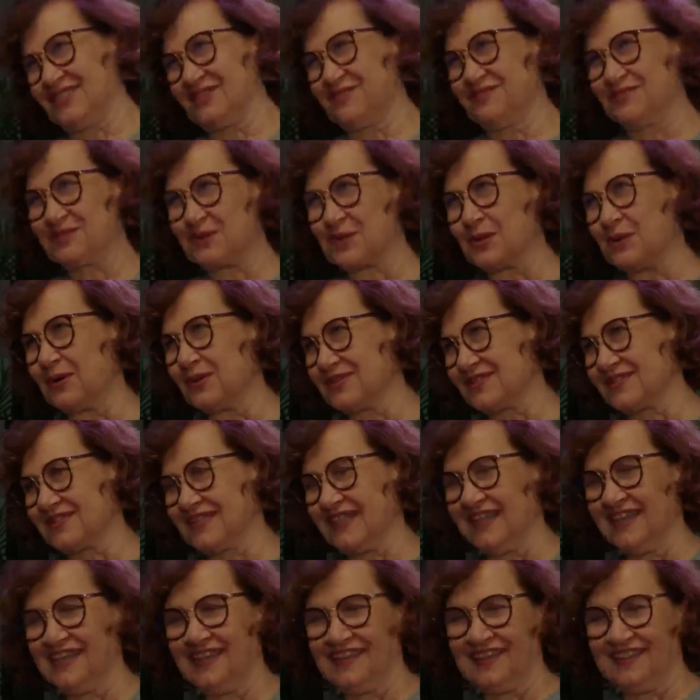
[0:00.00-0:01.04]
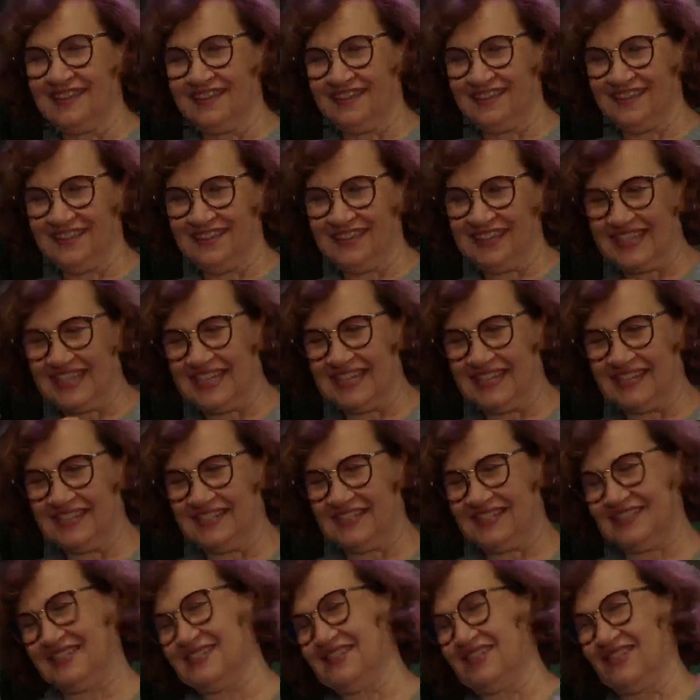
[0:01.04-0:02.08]
Of course, here
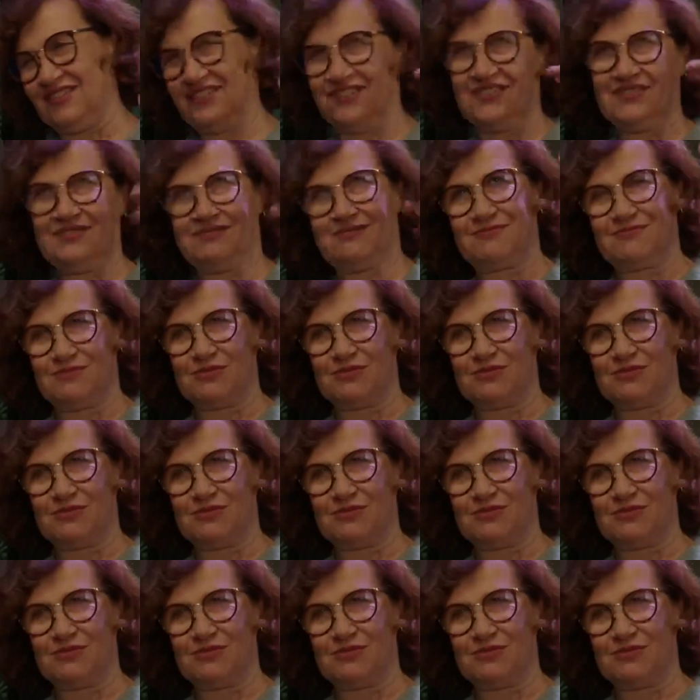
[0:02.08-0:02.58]
it's on a